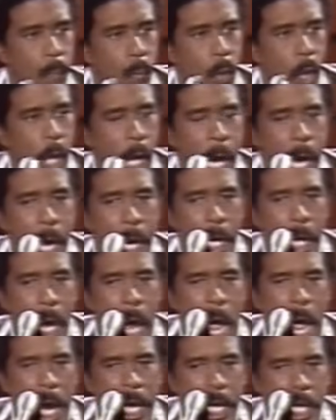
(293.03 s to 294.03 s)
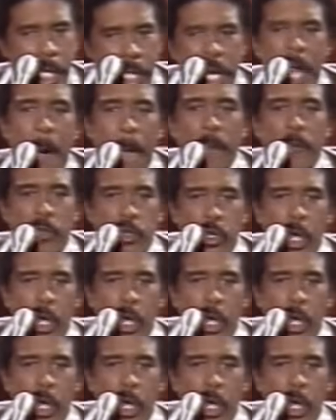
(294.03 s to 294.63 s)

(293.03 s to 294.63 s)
And he dips